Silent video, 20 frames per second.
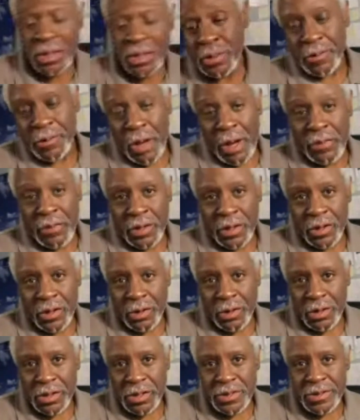particular
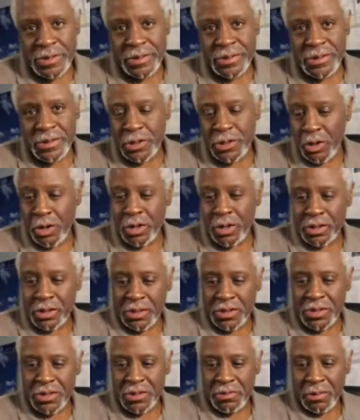graphic
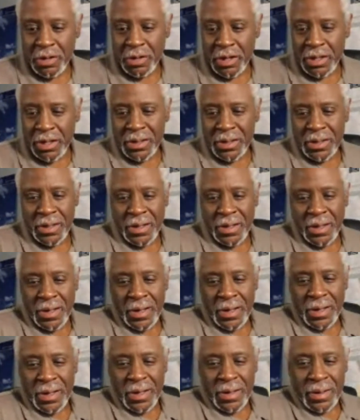artist charges,
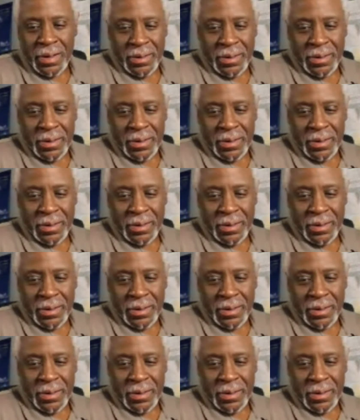right?